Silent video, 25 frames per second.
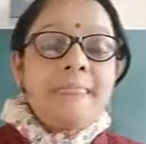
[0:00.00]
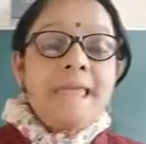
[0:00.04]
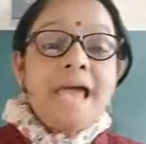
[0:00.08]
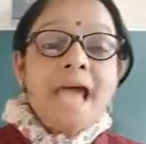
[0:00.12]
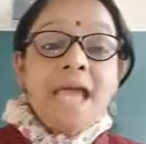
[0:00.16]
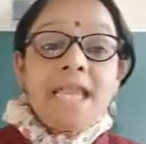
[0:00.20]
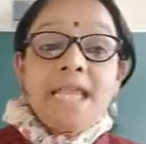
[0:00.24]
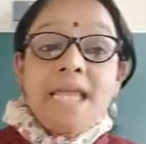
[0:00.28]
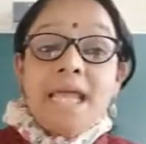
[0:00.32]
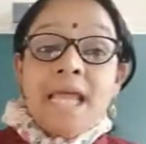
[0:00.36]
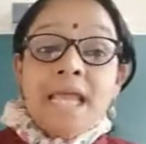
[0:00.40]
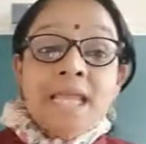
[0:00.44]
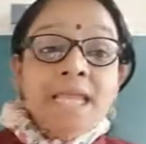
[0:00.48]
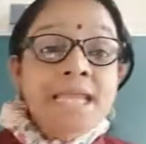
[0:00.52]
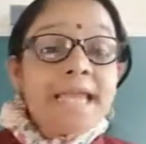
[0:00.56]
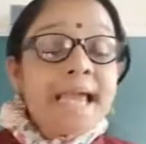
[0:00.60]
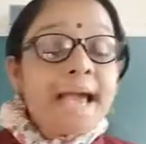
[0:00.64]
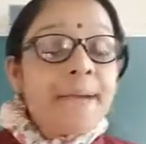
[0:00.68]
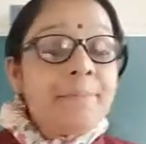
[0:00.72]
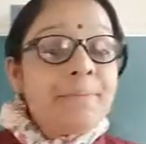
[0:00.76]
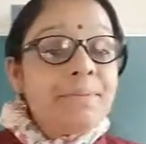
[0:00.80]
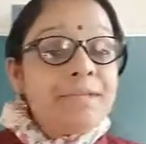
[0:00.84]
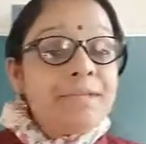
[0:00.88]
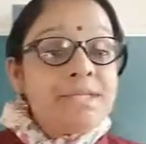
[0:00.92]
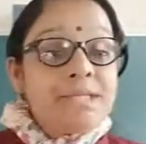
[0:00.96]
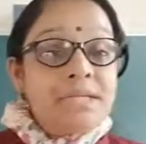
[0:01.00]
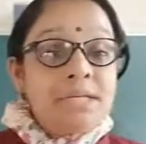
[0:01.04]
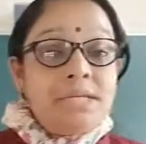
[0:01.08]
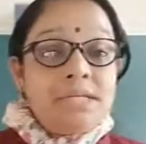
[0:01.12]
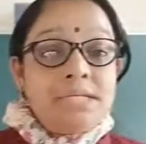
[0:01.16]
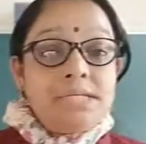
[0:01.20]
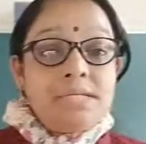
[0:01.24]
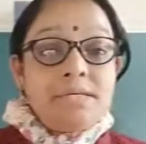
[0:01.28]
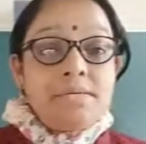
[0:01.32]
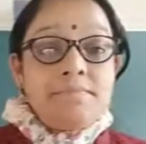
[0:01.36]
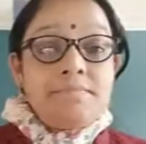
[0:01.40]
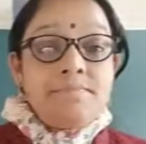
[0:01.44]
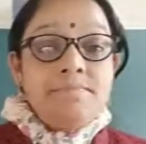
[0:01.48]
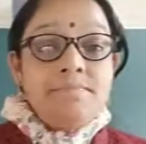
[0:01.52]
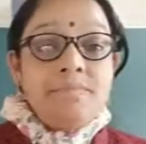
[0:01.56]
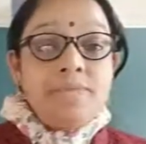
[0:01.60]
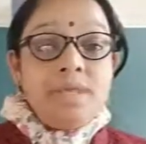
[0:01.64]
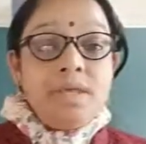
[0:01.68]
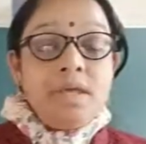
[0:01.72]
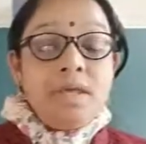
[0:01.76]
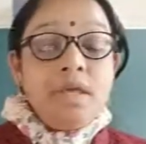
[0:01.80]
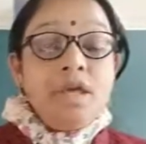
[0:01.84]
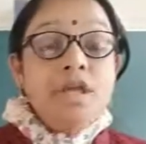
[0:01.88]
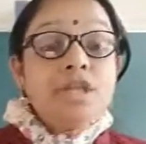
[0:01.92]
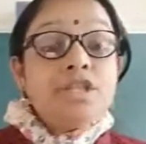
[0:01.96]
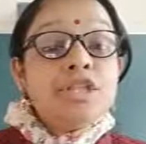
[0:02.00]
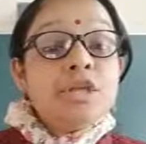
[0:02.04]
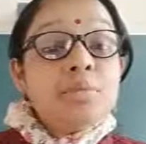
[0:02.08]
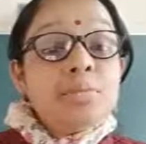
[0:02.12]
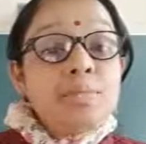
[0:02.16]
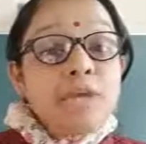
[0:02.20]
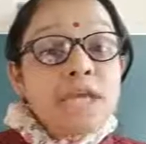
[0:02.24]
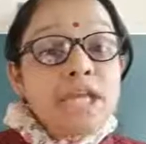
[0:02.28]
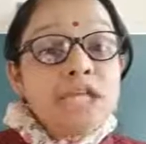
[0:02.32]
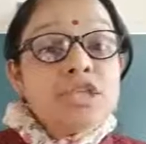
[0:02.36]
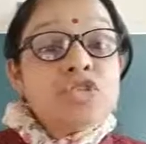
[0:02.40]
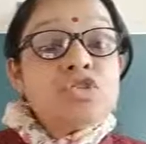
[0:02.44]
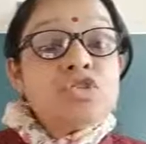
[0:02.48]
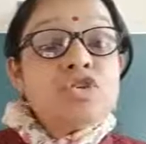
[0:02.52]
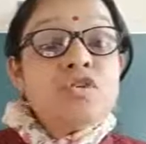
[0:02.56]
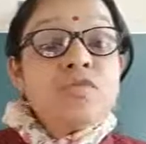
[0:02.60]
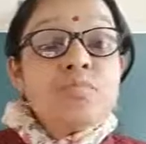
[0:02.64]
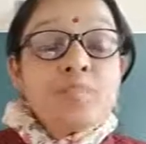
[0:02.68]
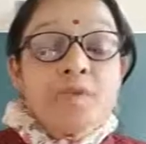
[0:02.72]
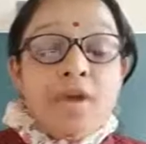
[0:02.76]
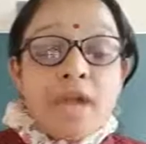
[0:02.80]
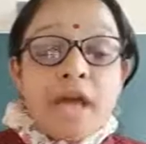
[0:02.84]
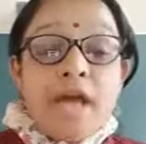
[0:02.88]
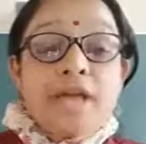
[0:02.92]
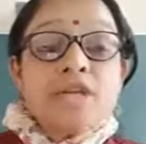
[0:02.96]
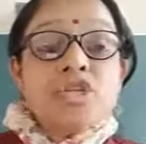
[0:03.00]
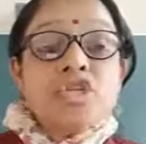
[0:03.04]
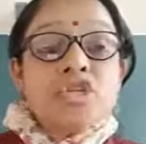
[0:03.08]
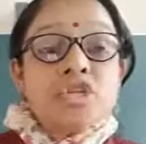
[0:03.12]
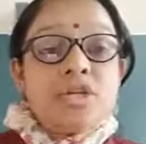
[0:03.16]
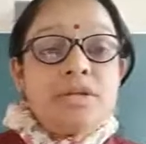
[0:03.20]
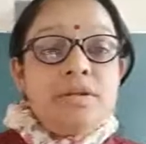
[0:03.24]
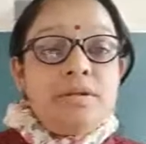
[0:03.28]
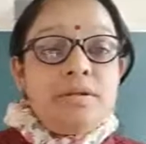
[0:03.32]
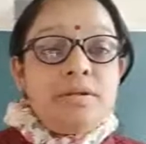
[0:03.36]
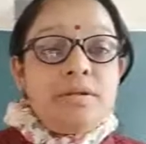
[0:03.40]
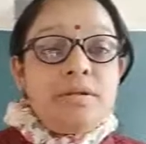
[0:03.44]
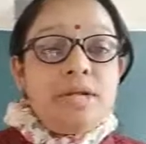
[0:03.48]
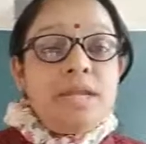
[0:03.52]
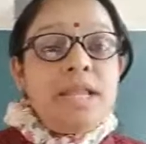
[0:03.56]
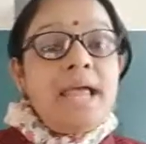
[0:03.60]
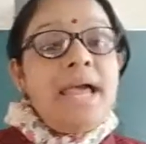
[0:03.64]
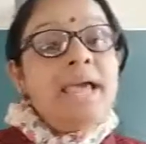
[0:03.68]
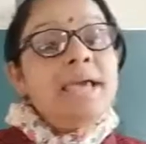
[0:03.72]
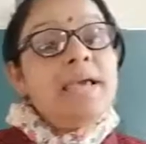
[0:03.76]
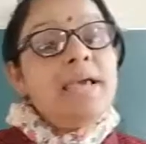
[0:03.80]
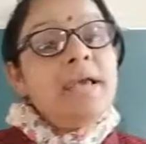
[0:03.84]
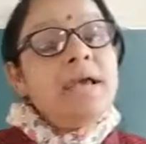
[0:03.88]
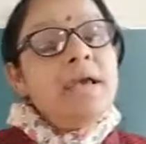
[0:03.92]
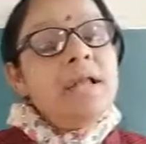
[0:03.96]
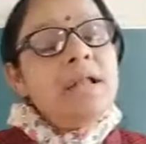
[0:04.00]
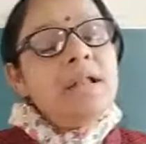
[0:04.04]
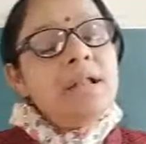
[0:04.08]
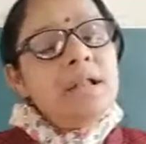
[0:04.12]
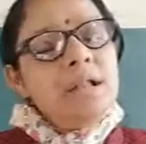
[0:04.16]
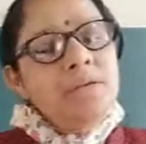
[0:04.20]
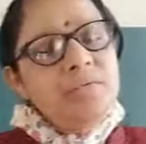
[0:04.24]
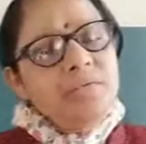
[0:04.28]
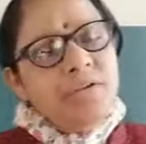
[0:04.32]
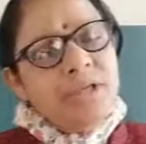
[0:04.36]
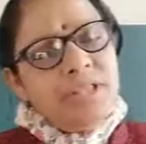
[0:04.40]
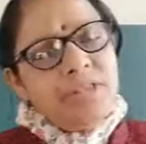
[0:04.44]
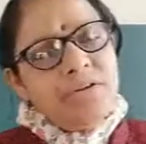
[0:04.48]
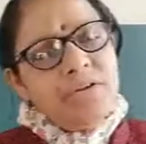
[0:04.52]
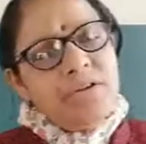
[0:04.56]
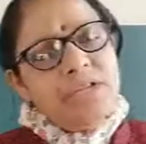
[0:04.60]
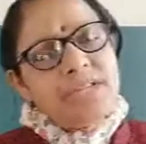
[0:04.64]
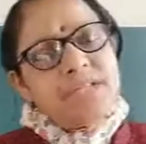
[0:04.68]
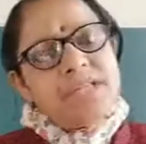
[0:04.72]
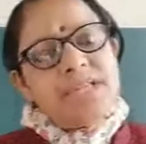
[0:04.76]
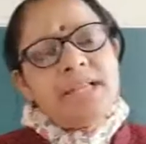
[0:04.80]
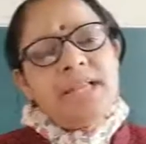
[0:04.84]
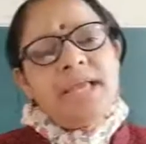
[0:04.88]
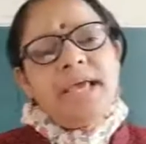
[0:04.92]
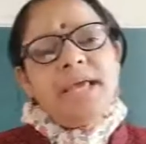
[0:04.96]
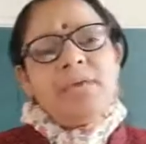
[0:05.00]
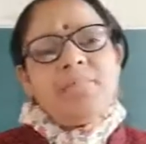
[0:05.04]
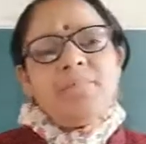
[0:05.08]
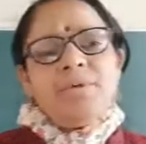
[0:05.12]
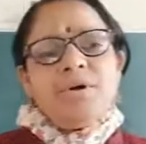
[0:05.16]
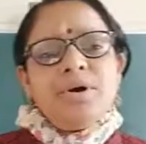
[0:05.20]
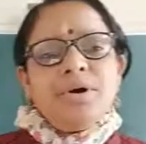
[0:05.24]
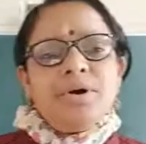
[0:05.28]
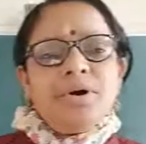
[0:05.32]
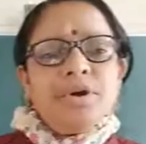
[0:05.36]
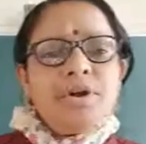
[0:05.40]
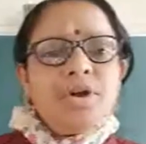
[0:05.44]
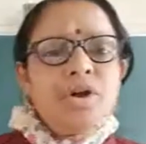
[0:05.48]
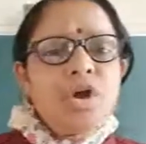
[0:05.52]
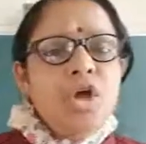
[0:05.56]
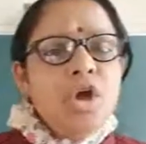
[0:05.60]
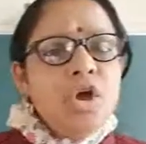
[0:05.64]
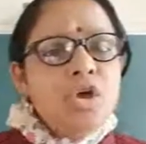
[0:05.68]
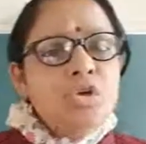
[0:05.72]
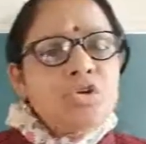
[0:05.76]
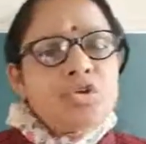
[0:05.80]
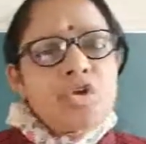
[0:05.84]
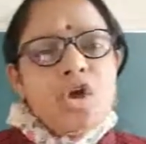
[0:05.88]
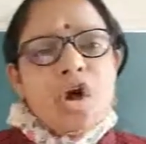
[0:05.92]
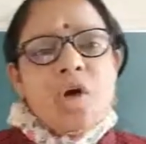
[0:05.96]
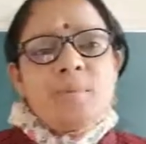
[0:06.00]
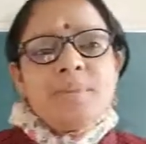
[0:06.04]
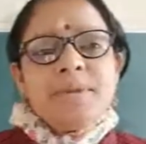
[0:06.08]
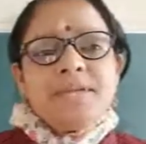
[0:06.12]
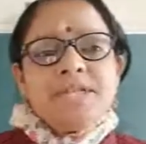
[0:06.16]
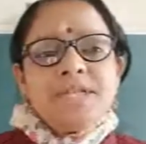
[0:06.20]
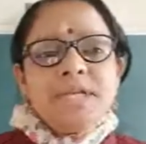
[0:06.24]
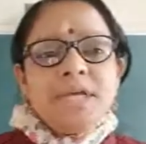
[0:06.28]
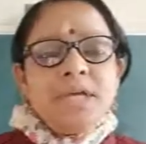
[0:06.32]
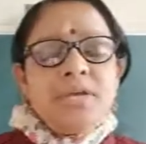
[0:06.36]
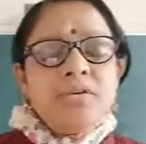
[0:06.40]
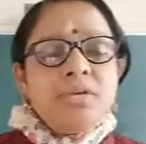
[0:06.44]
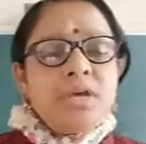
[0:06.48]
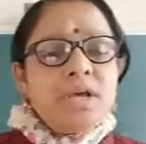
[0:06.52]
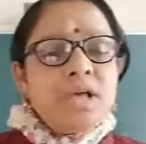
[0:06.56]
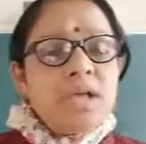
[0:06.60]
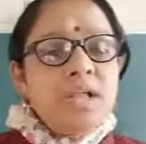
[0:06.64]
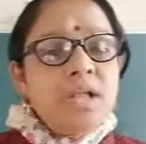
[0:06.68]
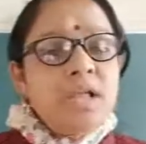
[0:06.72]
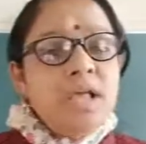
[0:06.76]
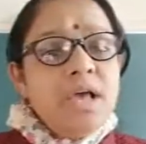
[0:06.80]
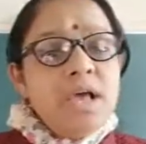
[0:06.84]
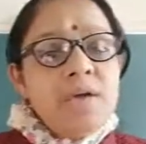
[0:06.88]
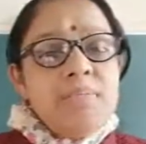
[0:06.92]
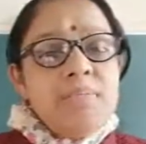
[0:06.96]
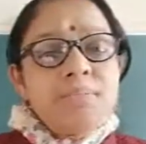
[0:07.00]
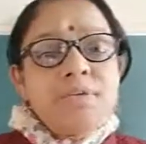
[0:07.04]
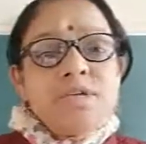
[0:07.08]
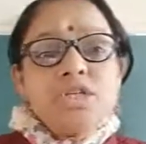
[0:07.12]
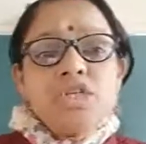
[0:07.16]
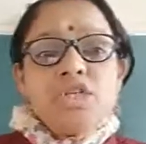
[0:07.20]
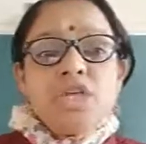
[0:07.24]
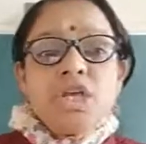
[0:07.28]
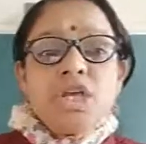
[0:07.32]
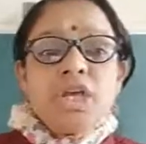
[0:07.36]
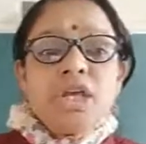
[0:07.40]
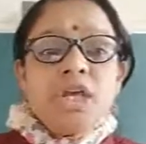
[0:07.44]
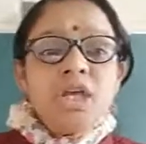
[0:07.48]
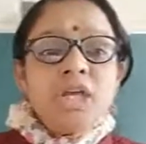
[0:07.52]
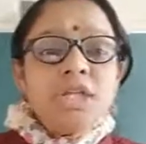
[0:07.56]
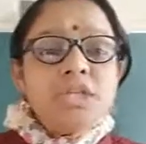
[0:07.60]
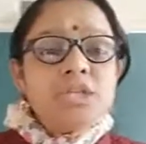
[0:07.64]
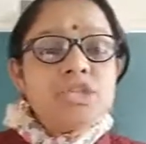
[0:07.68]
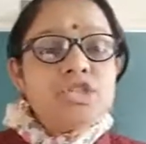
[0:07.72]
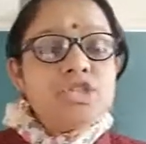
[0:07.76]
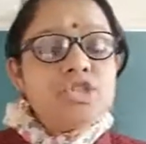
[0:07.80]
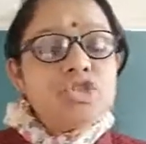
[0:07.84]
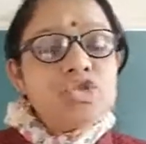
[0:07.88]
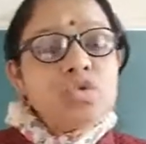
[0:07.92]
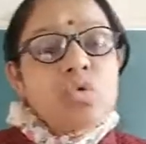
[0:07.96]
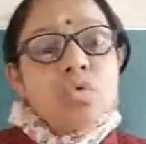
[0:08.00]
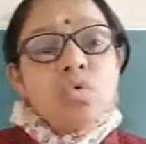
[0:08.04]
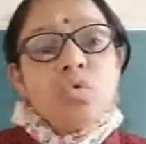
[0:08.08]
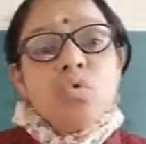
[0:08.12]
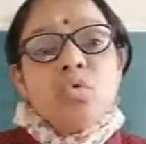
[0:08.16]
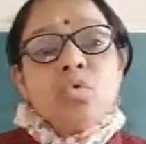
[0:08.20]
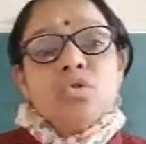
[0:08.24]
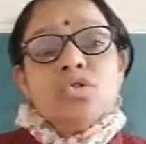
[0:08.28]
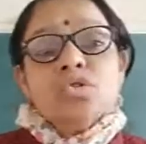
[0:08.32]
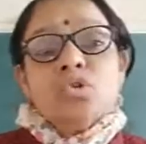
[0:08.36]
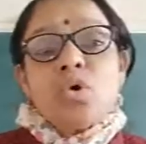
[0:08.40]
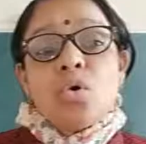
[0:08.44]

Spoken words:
And in capitalism, the means of production, like whether it's labor, raw material, machines, tools,